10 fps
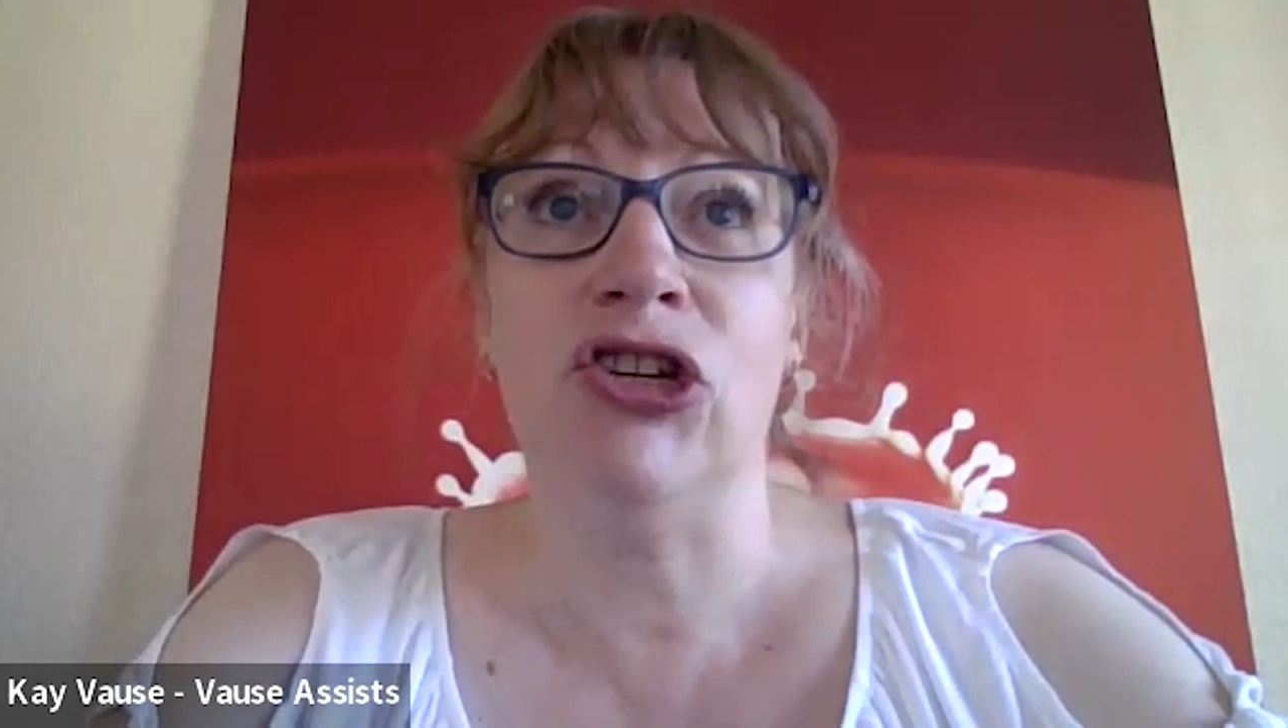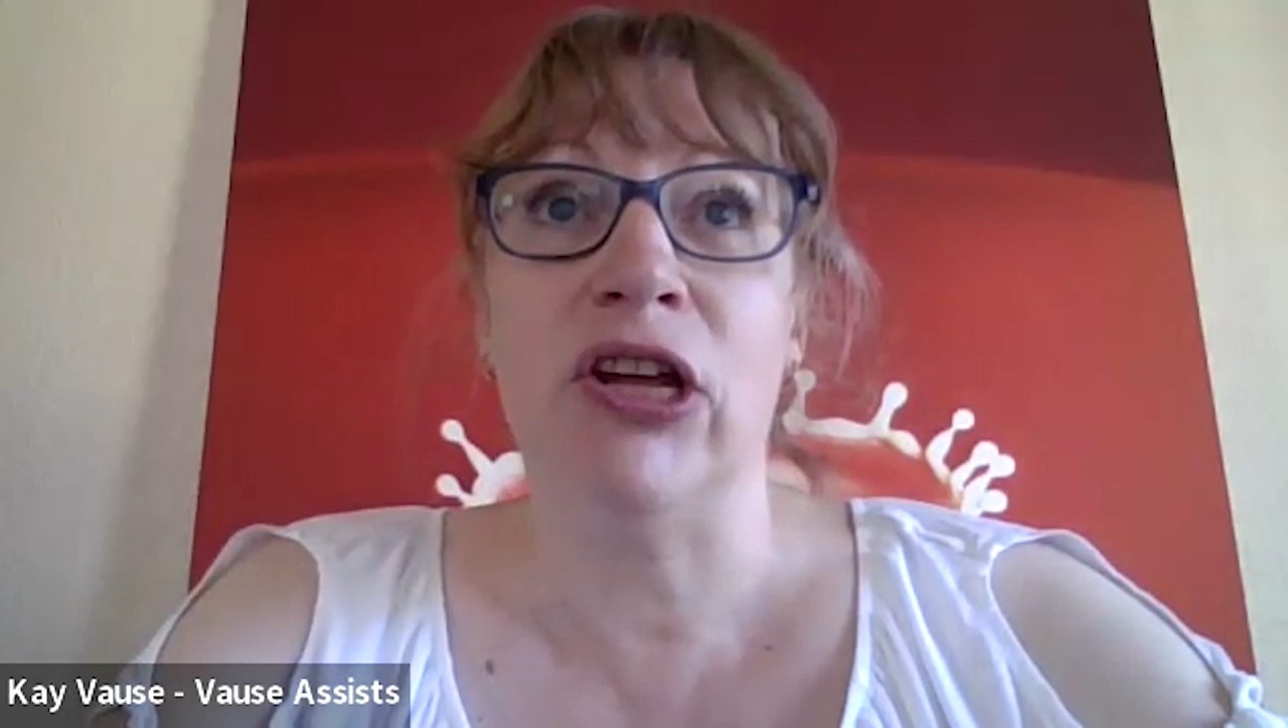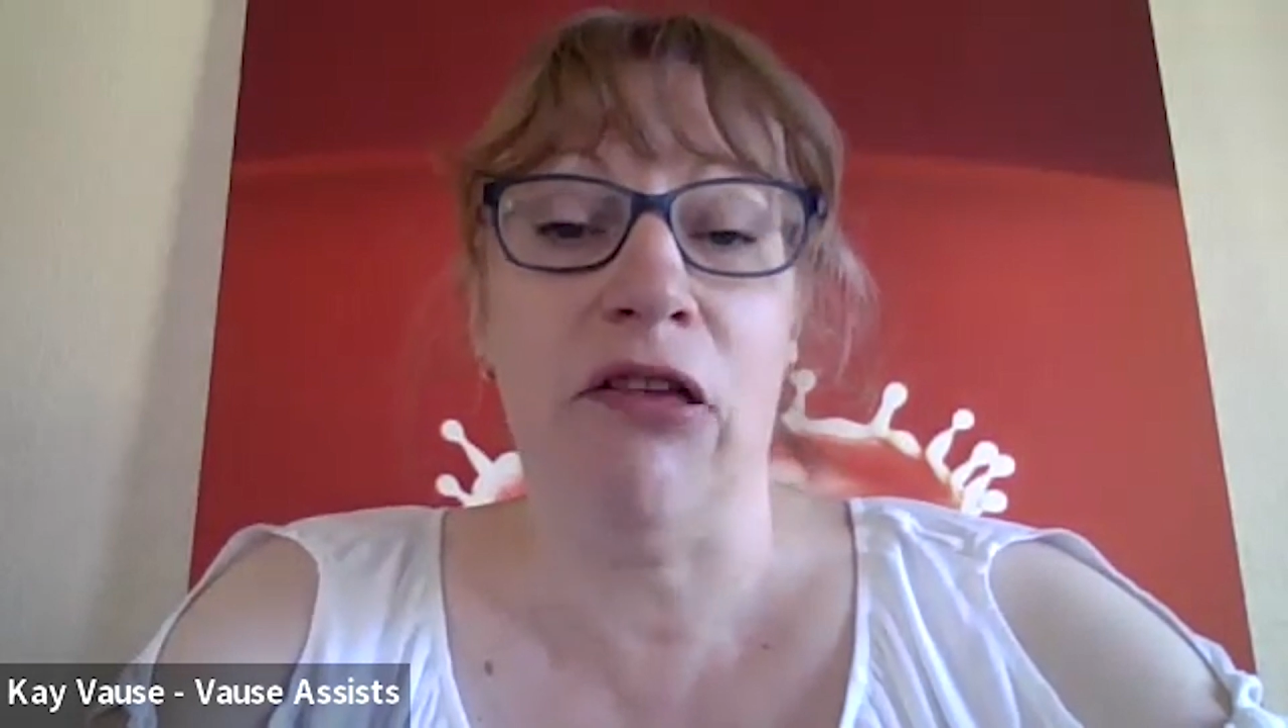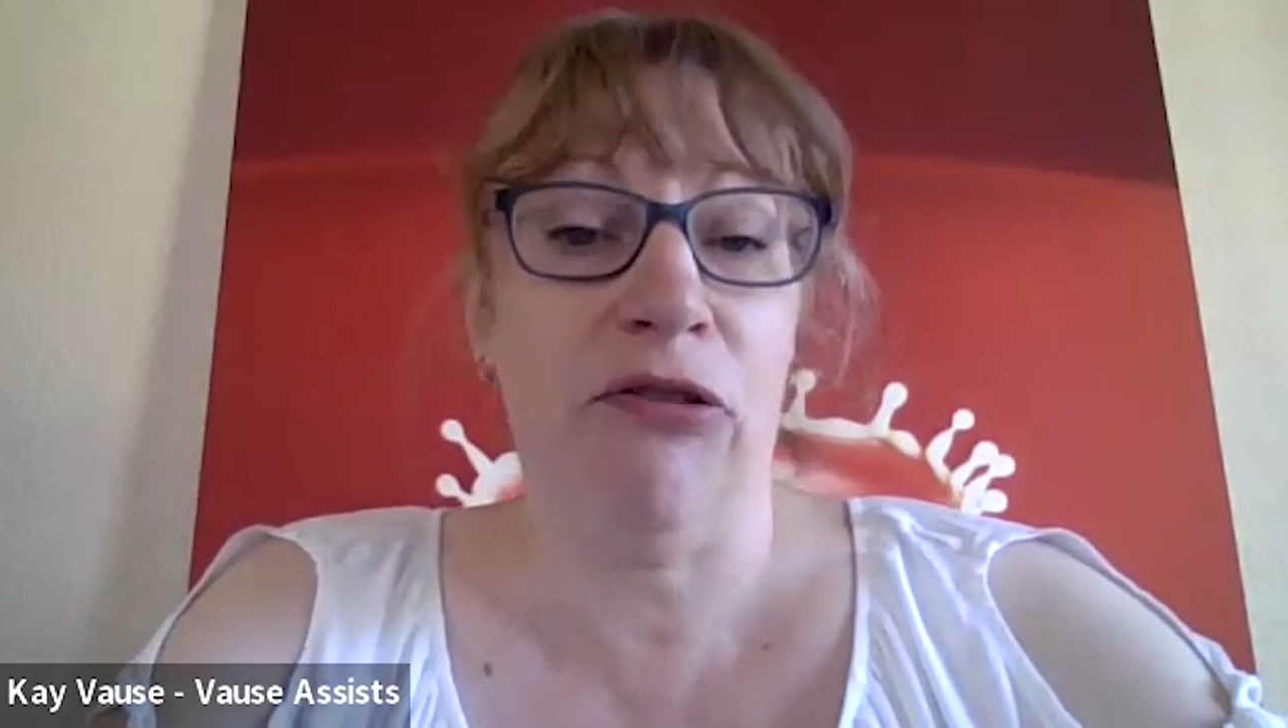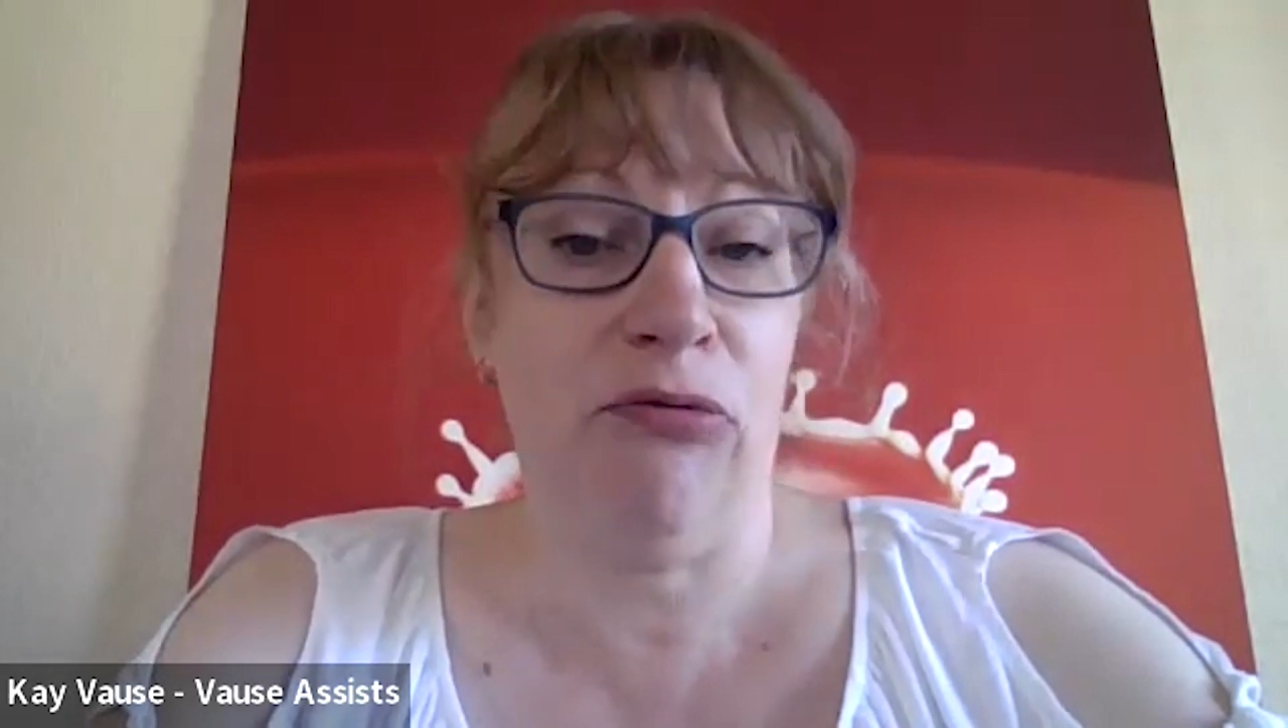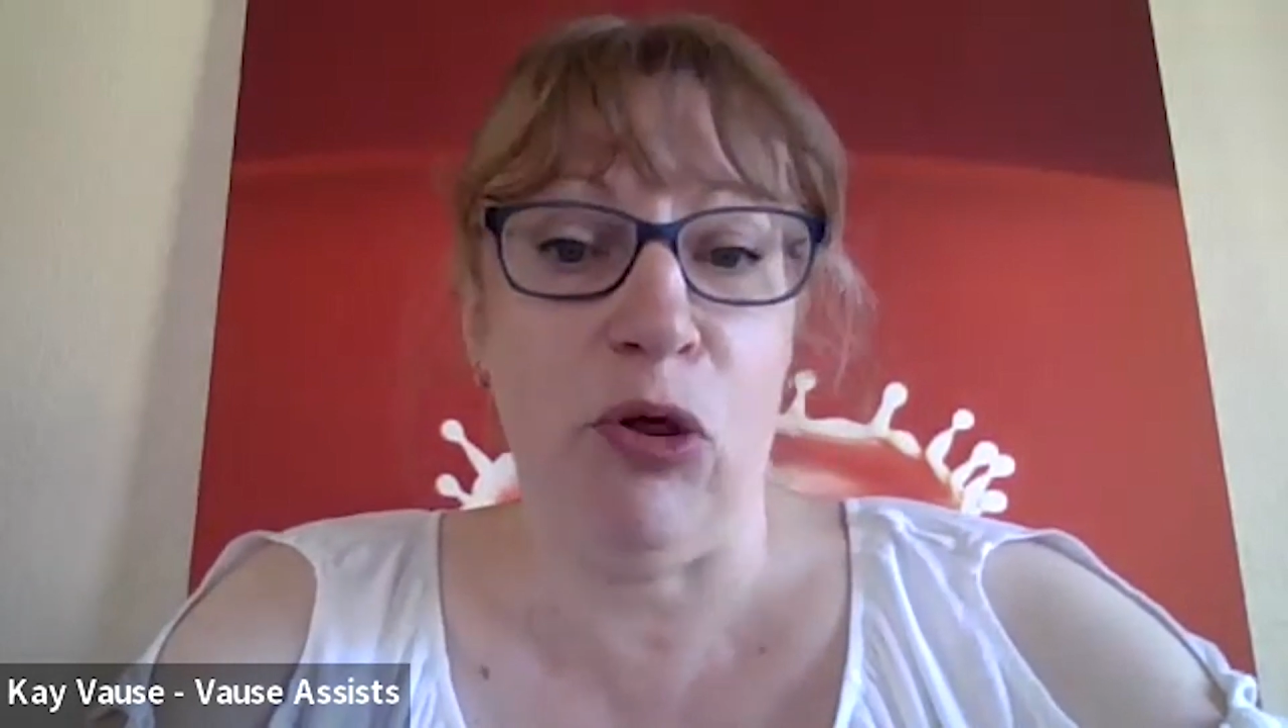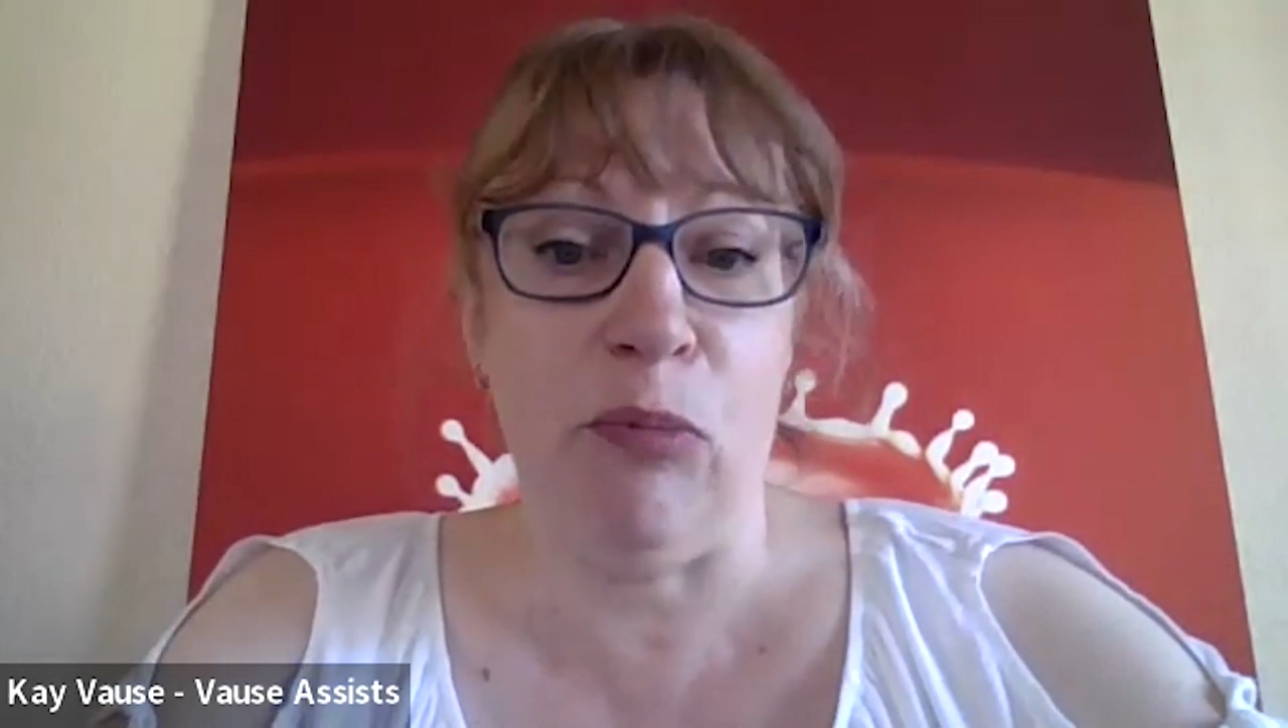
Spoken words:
to get through